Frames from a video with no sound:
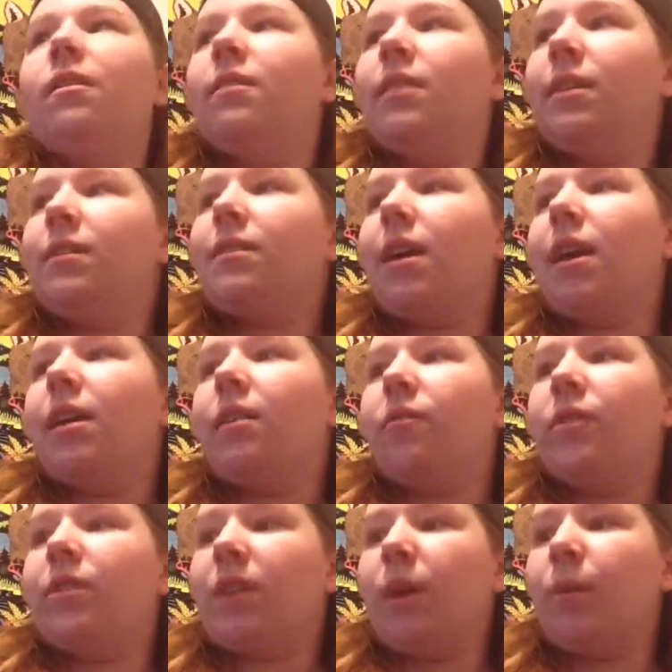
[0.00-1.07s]
this time
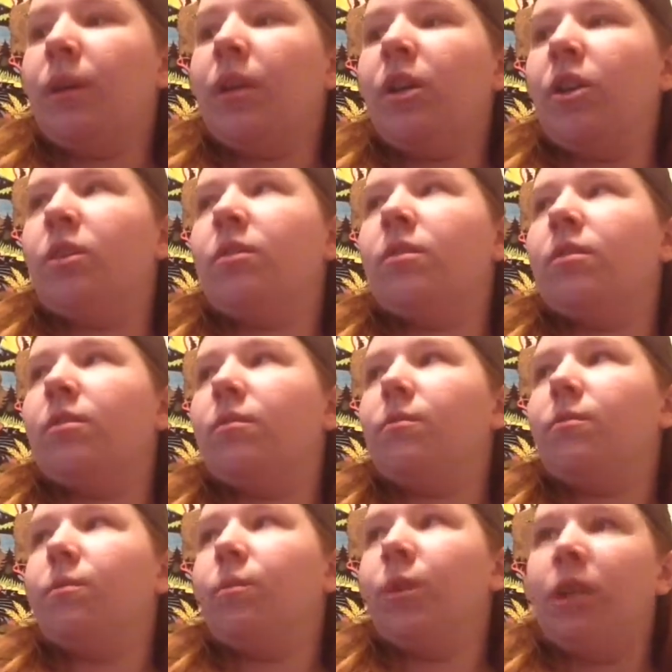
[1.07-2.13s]
of year is
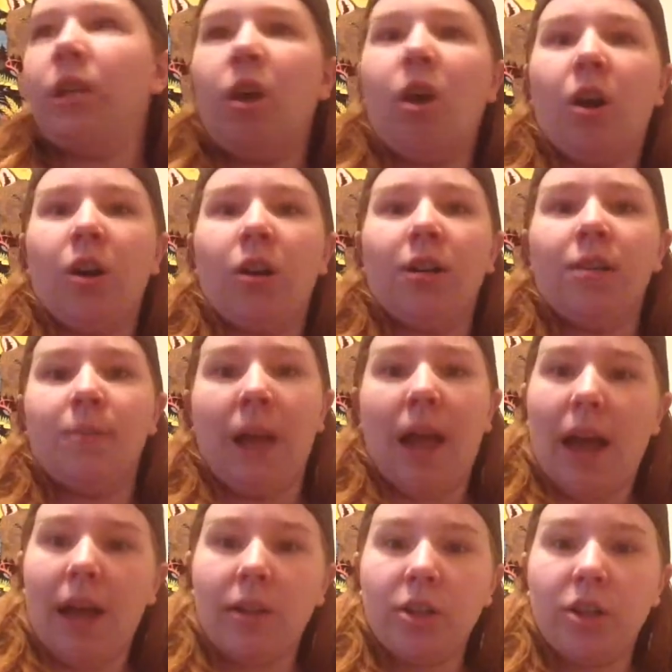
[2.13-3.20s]
really hard because my
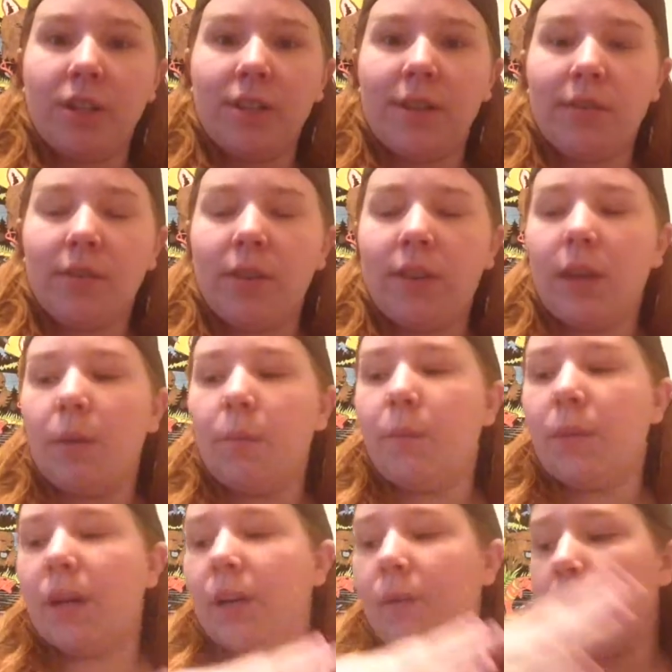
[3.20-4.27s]
allergies and everything,
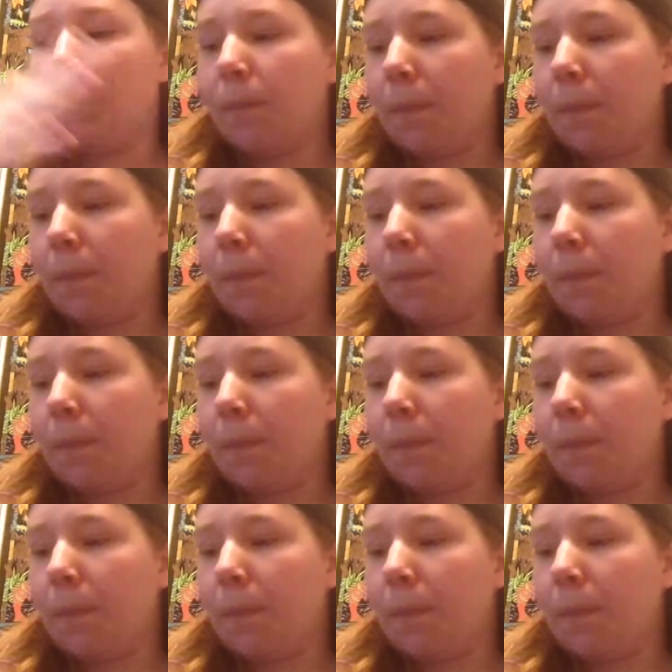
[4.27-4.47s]
but